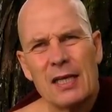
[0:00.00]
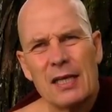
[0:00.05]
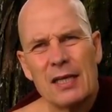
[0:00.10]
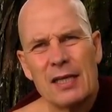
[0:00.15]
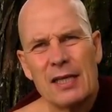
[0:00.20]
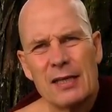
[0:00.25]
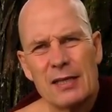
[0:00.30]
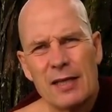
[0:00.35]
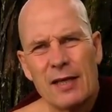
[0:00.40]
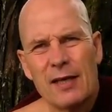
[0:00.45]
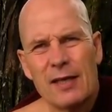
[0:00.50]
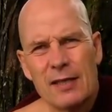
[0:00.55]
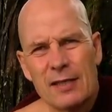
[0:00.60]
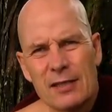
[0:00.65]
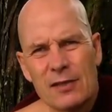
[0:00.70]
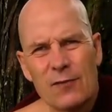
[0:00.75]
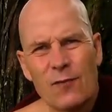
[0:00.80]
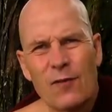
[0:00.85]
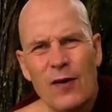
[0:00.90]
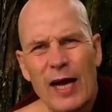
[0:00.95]
that
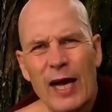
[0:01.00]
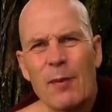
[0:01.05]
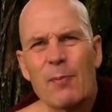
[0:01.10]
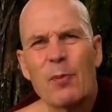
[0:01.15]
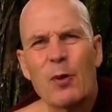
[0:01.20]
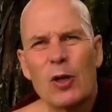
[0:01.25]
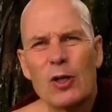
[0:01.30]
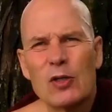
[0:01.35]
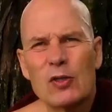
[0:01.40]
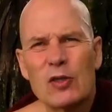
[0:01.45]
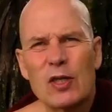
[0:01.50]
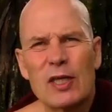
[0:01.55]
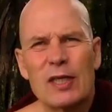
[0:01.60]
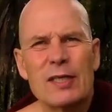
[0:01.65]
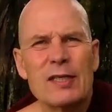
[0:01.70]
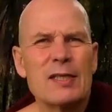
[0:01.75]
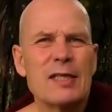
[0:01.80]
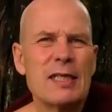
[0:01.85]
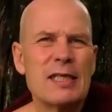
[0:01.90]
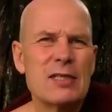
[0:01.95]
this fire burns on.
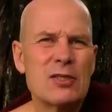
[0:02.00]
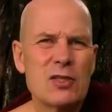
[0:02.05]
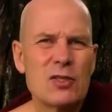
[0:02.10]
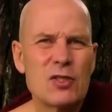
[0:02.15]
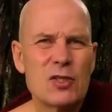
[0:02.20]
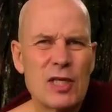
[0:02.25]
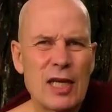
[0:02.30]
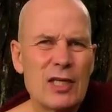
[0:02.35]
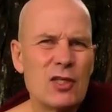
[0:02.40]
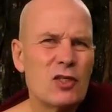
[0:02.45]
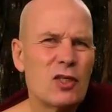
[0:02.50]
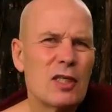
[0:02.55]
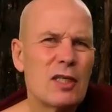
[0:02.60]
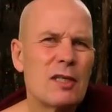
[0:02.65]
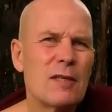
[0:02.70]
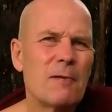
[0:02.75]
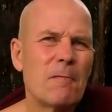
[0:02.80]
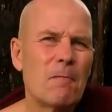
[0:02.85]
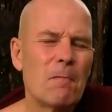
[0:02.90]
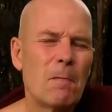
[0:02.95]
It's intention.
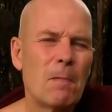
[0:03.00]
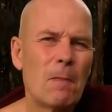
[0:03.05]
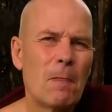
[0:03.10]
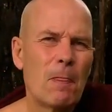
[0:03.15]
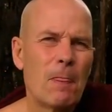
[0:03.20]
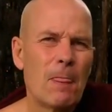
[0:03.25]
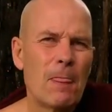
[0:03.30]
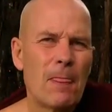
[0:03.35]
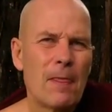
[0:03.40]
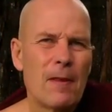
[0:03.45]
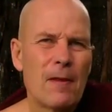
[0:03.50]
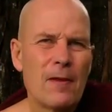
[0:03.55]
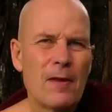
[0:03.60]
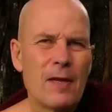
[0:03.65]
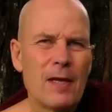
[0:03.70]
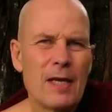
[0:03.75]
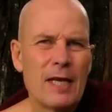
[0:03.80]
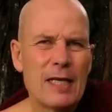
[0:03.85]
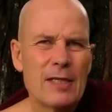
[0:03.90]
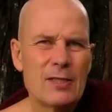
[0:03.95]

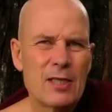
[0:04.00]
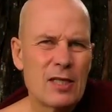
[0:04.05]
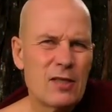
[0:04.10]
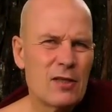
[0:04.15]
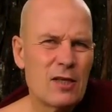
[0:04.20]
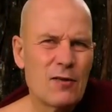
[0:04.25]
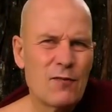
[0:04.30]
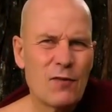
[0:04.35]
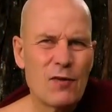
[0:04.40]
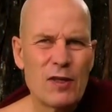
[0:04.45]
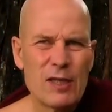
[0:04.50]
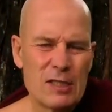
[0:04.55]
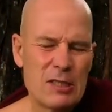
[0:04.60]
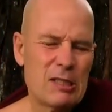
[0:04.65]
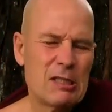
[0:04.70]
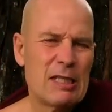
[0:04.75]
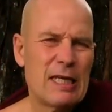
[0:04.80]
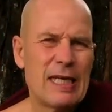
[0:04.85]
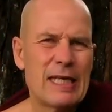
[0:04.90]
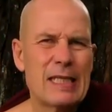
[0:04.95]
Intention for this
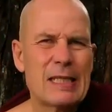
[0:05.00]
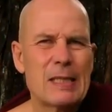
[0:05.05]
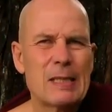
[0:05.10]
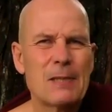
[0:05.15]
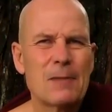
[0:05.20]
or that,